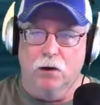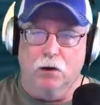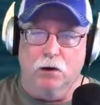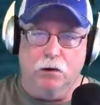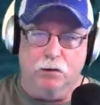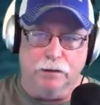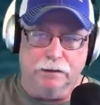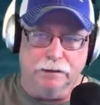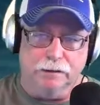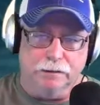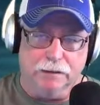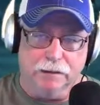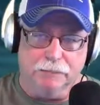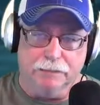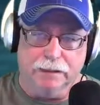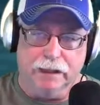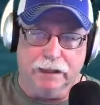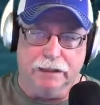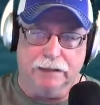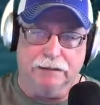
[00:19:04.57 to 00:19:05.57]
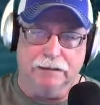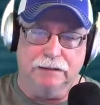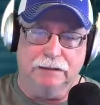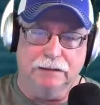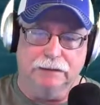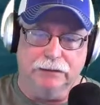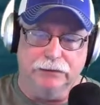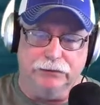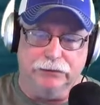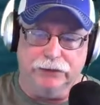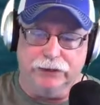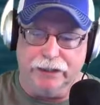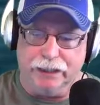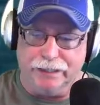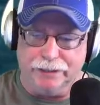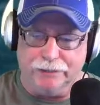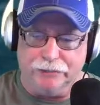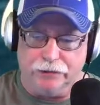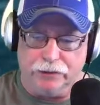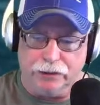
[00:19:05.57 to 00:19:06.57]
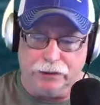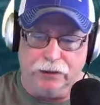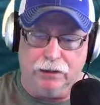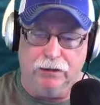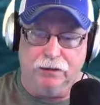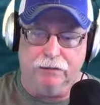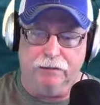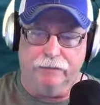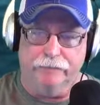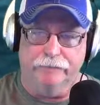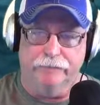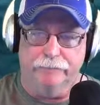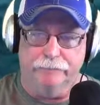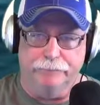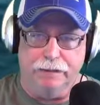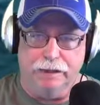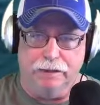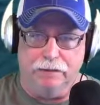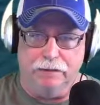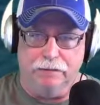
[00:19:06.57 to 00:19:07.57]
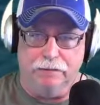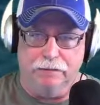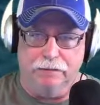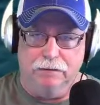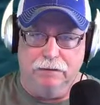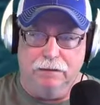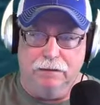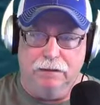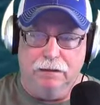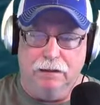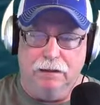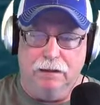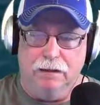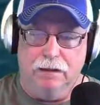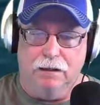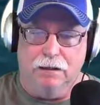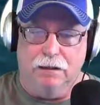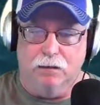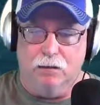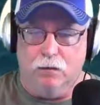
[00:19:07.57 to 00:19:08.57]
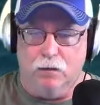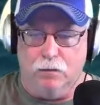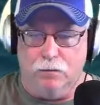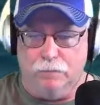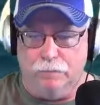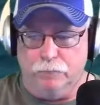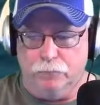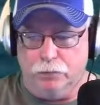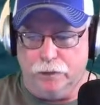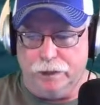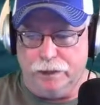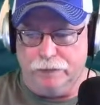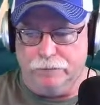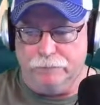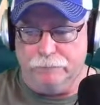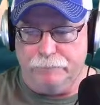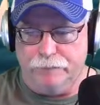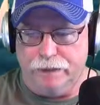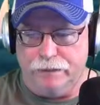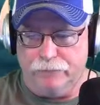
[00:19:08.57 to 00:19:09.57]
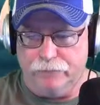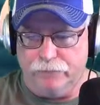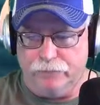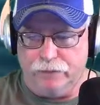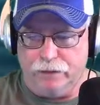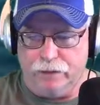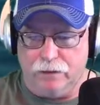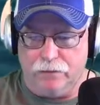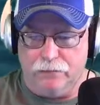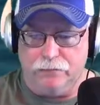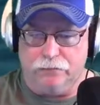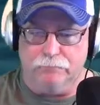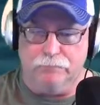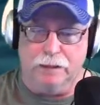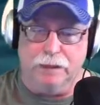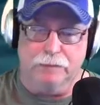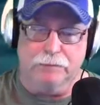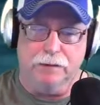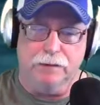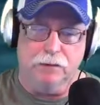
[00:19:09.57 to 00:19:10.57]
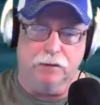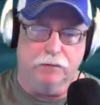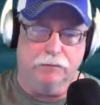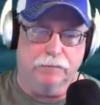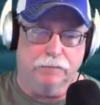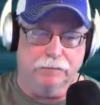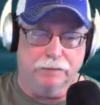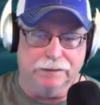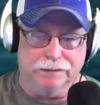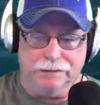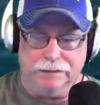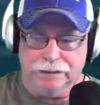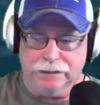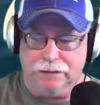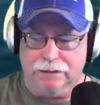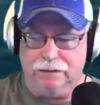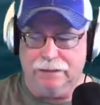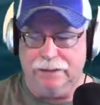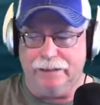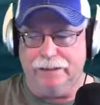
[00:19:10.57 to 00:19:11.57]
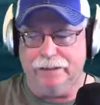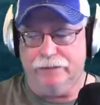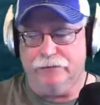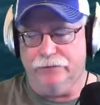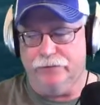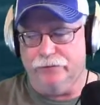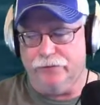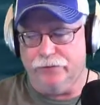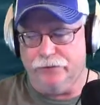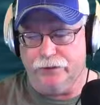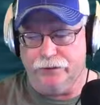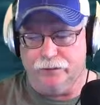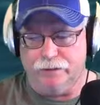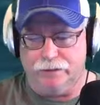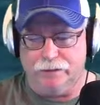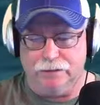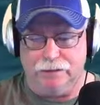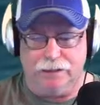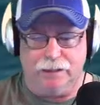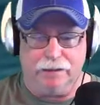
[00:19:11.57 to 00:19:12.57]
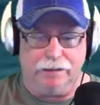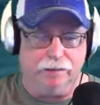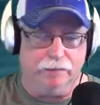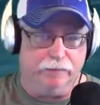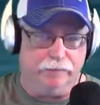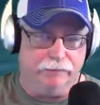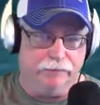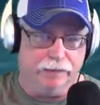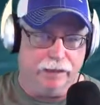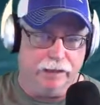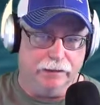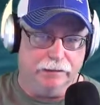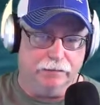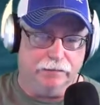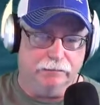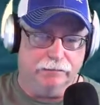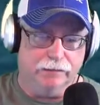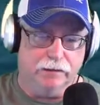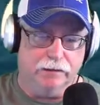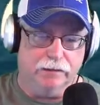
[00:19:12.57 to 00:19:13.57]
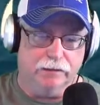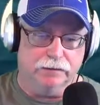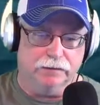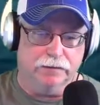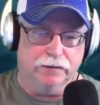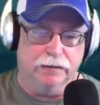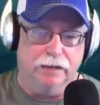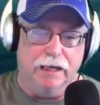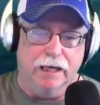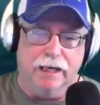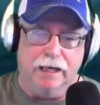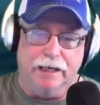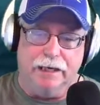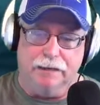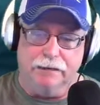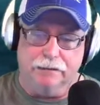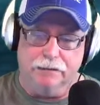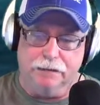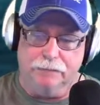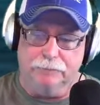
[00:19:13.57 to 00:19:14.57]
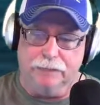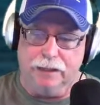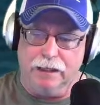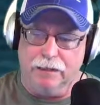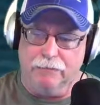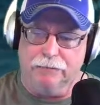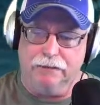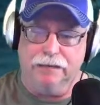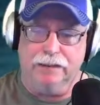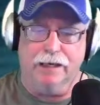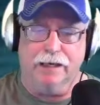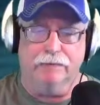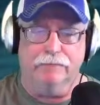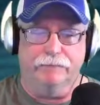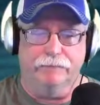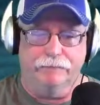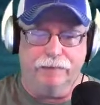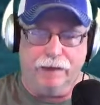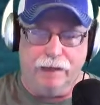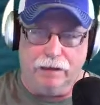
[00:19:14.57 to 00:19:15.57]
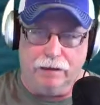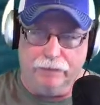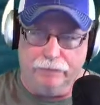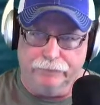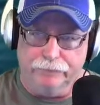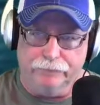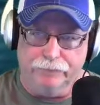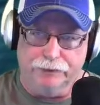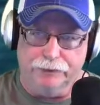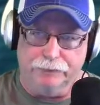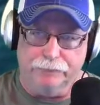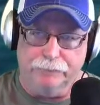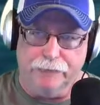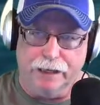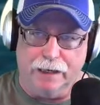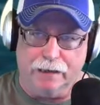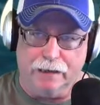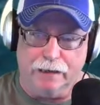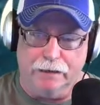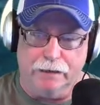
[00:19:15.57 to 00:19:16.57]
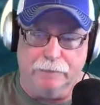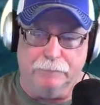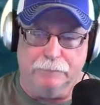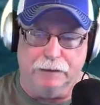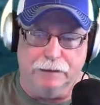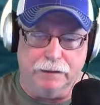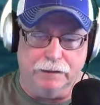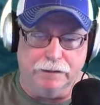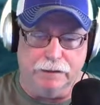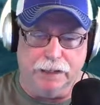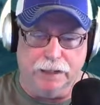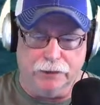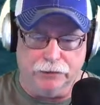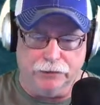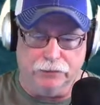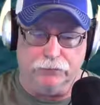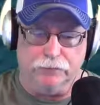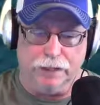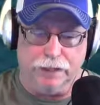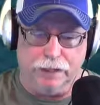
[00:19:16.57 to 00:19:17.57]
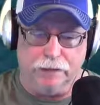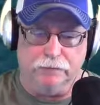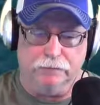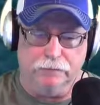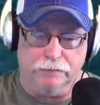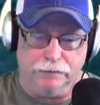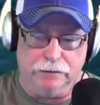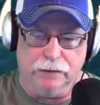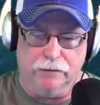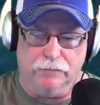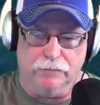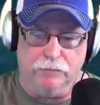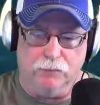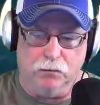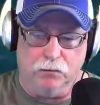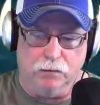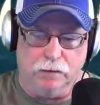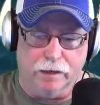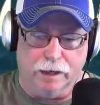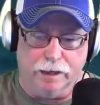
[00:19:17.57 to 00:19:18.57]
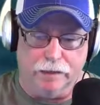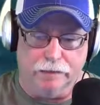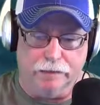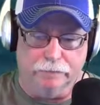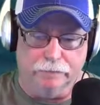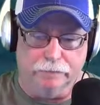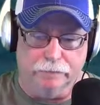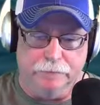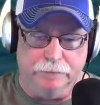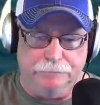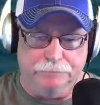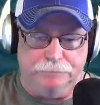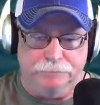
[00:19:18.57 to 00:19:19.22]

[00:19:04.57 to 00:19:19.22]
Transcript: Or in some cases, you change color of the bait, or the way the bait falls, maybe go from a 16th to a 32nd or vice versa. And sometimes that'll fire the fish back up, and you'll catch several more out of it.